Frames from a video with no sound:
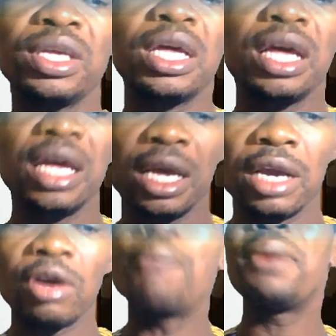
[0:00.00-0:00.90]
a compound
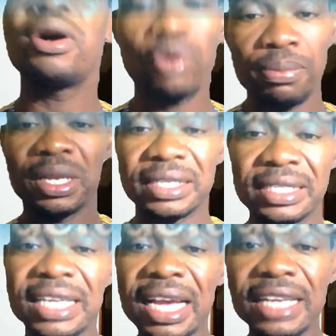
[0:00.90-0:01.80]
complex. Yes,
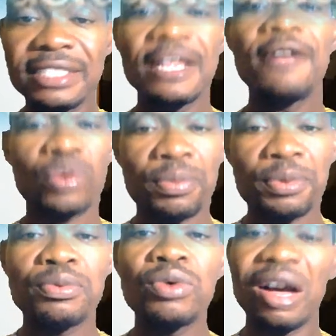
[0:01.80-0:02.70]
some people
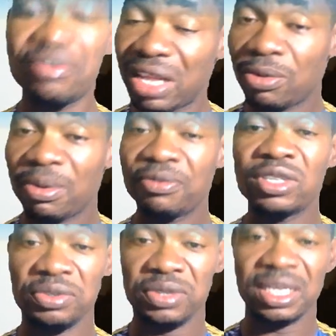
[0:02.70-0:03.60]
after number four they'll say
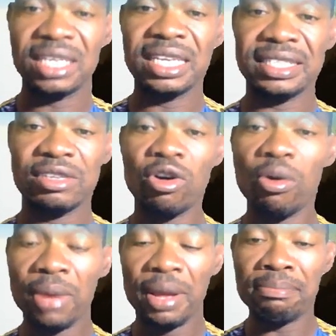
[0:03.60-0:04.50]
there's
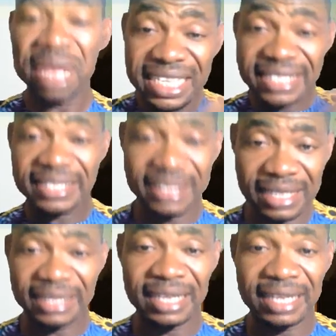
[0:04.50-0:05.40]
mixed sentence
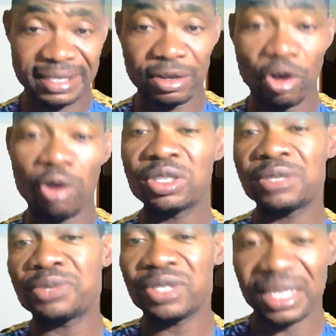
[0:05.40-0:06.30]
or multiple
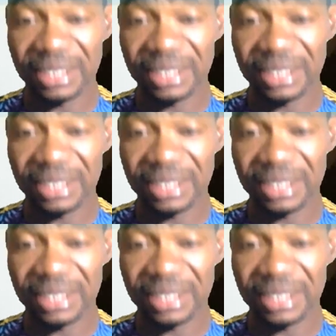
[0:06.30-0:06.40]
sentence.